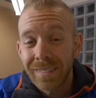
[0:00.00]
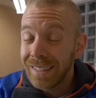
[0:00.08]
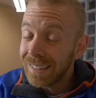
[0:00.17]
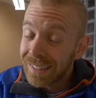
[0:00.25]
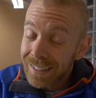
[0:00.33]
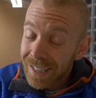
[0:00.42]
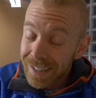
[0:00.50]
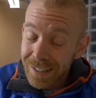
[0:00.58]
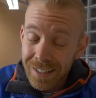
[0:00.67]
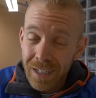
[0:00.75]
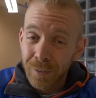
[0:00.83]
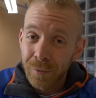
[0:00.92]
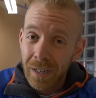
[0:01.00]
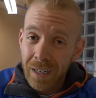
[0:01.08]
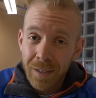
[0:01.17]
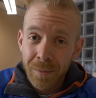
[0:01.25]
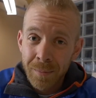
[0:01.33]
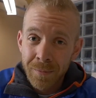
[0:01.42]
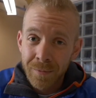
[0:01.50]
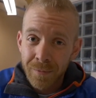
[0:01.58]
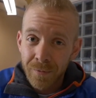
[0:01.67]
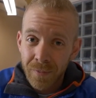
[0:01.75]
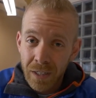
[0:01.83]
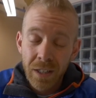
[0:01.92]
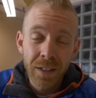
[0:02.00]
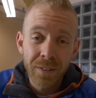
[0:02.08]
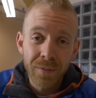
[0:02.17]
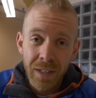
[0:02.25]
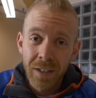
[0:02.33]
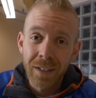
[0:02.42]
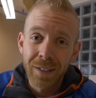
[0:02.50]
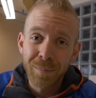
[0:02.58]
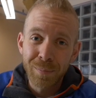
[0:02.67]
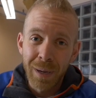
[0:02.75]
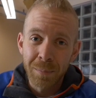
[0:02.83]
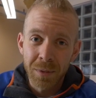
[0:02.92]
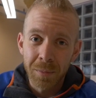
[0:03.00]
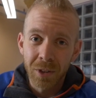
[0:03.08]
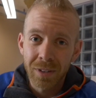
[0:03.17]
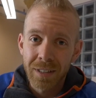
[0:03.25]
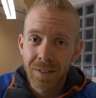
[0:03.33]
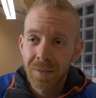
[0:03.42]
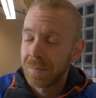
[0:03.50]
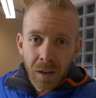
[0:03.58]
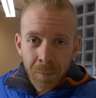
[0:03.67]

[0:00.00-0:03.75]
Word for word: This is exciting stuff. I am very, very pumped about this.